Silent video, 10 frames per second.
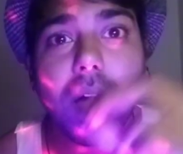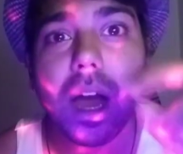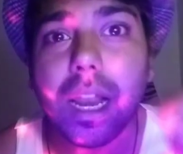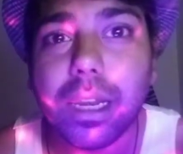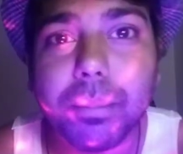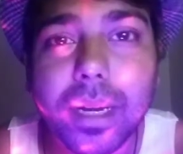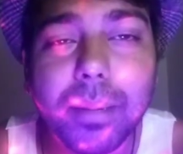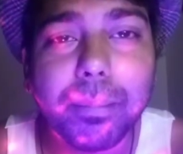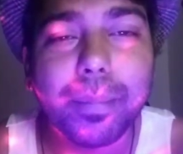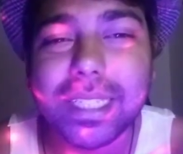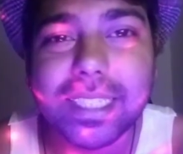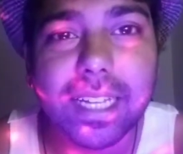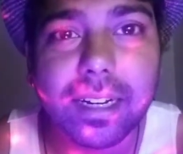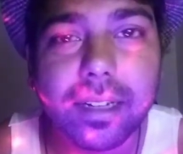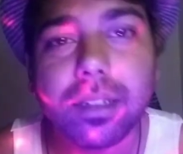Ali bin
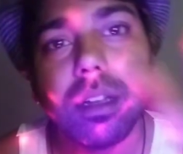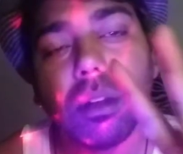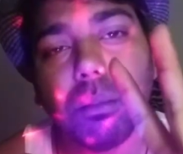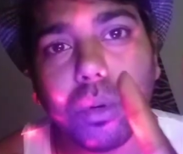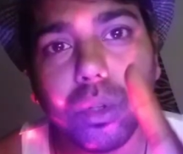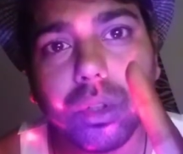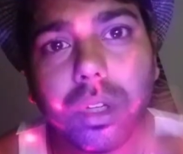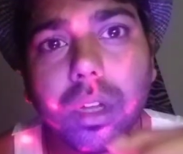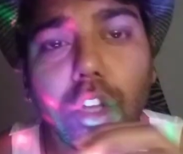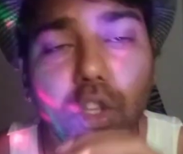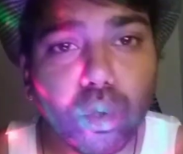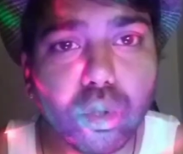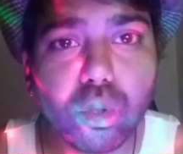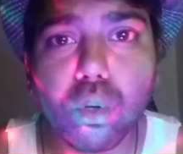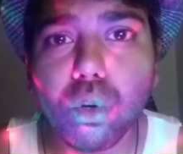Manzar, both
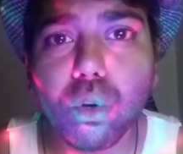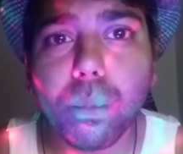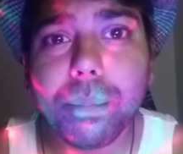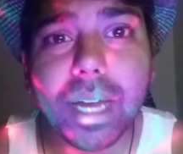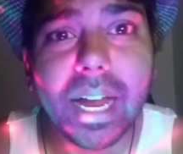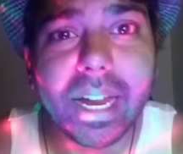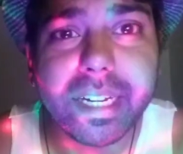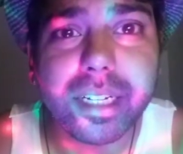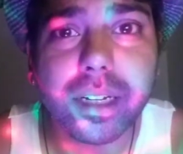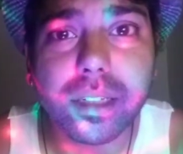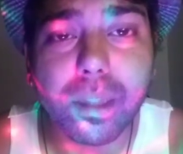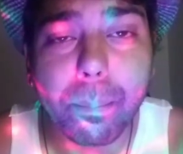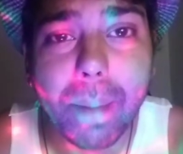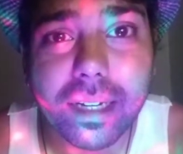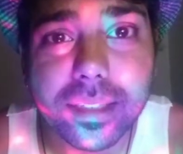used to go behind the
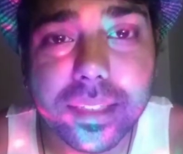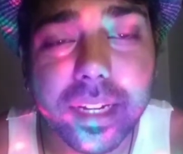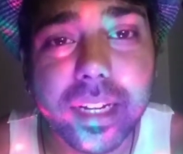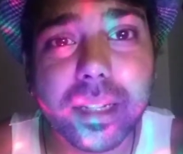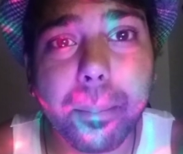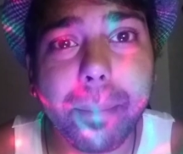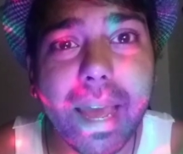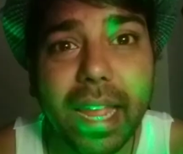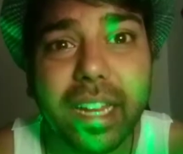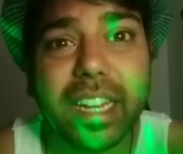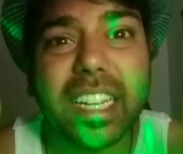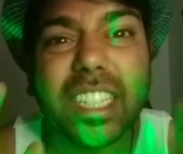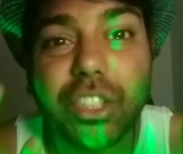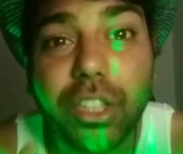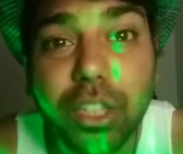palace gate, at the back gate, a
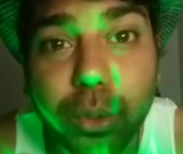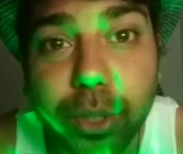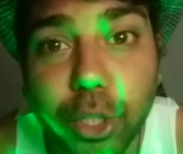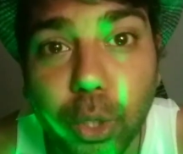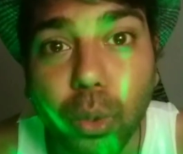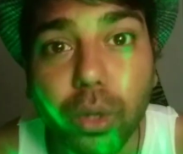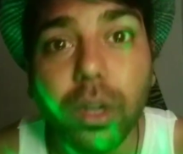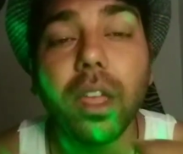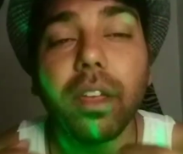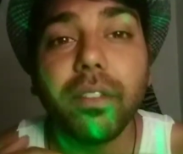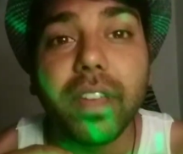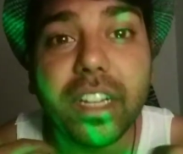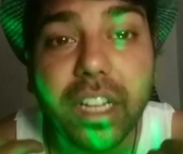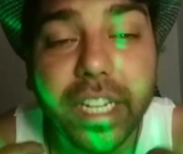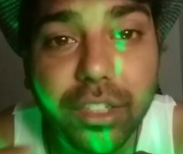secret door where
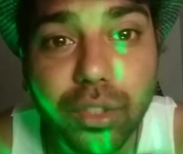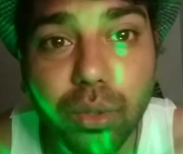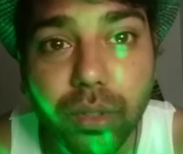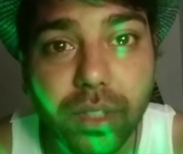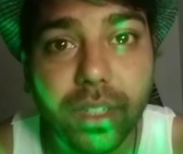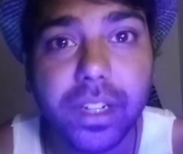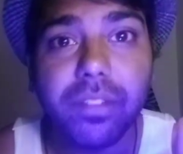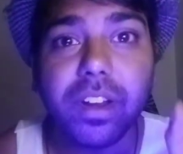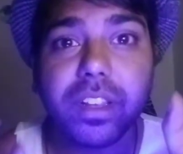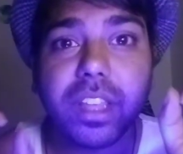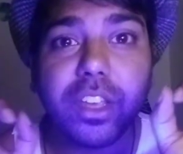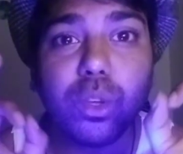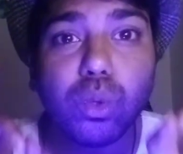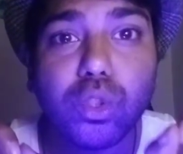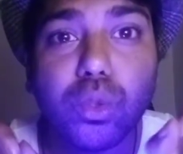it leads to the city, where they
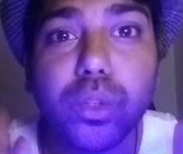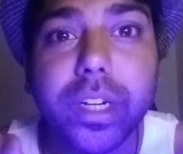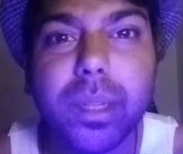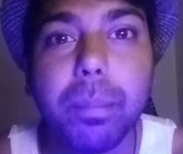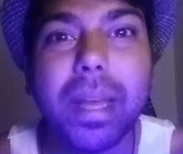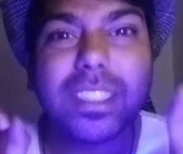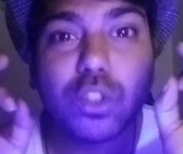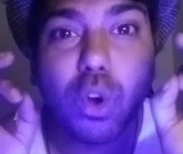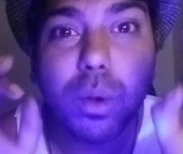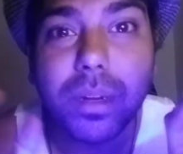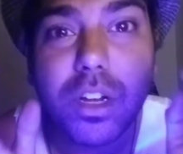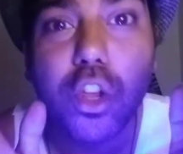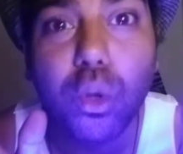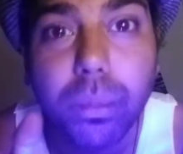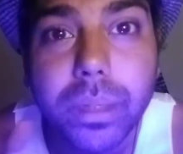used to dress up as normal
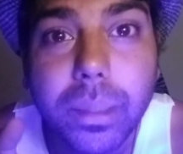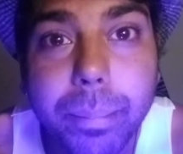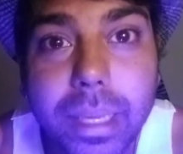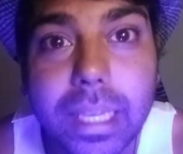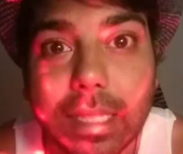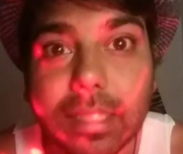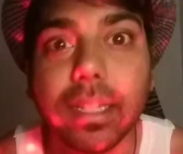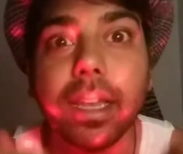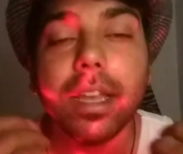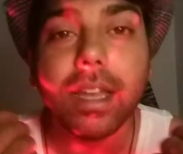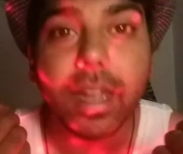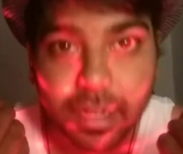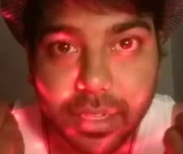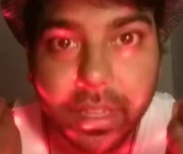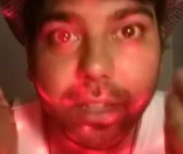human beings,
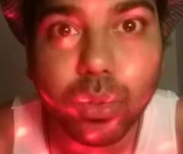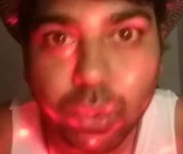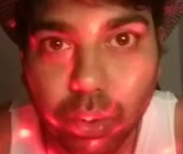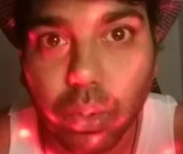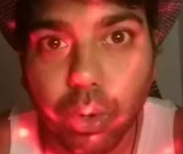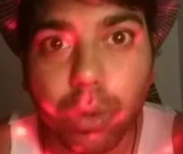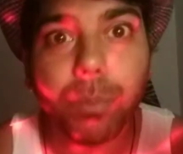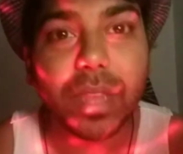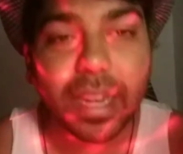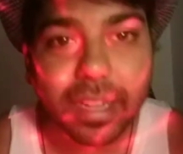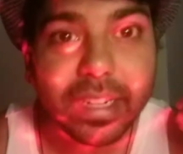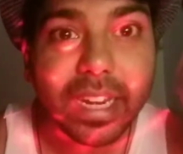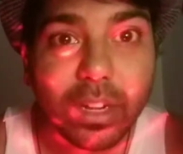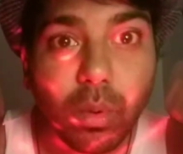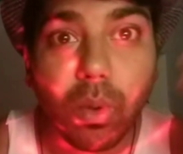and they used to go and
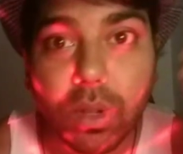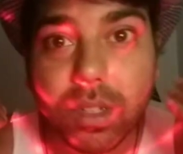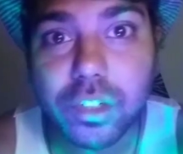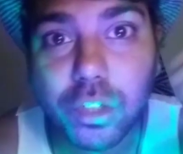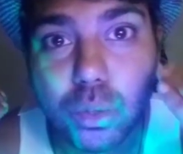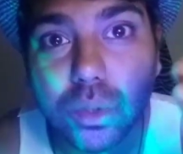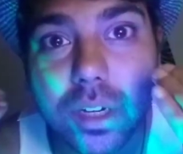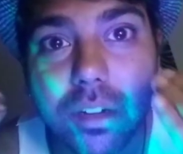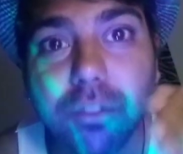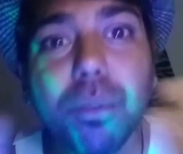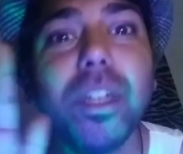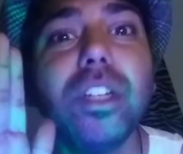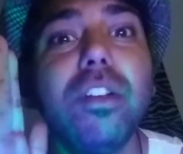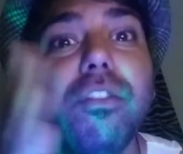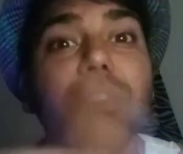get all the news and
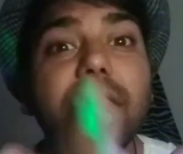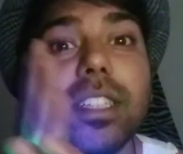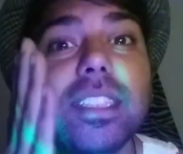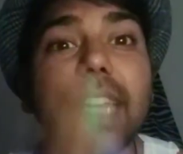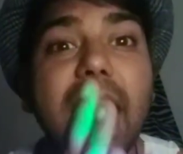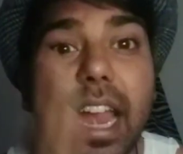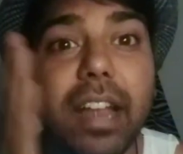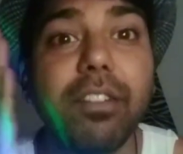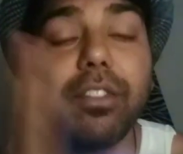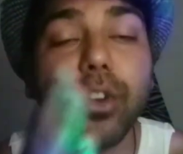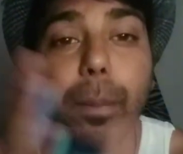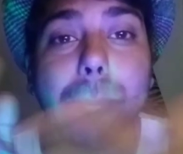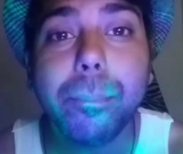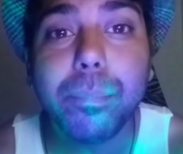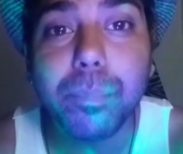information first hand
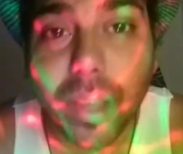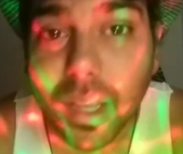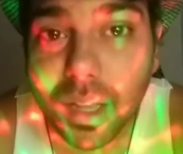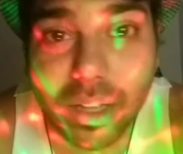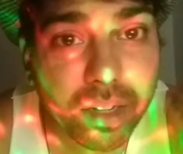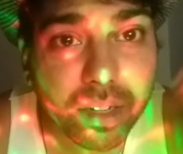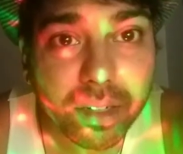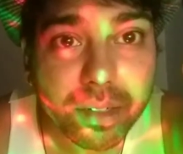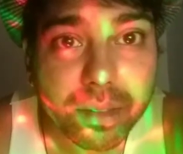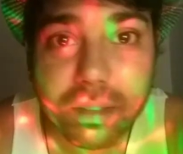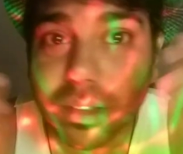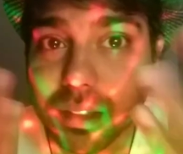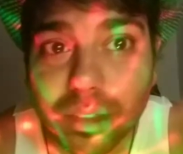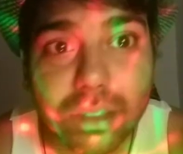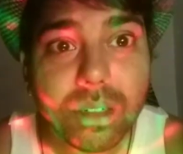from
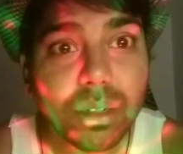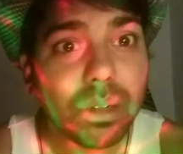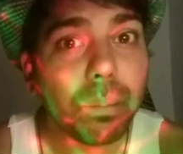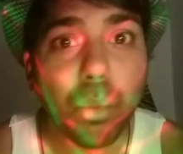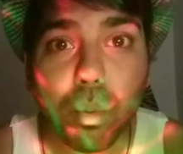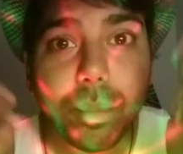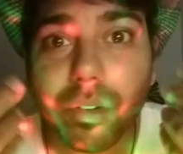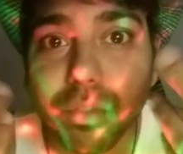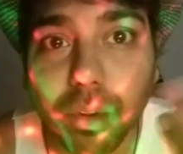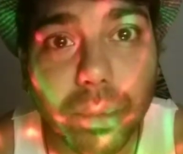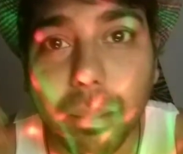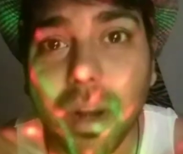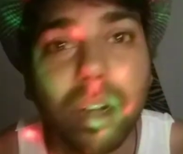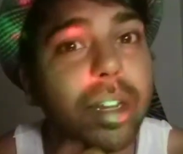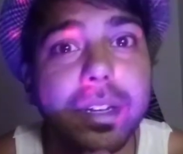the moment, from the
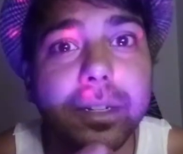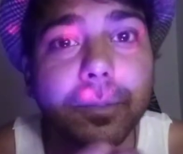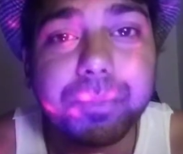market,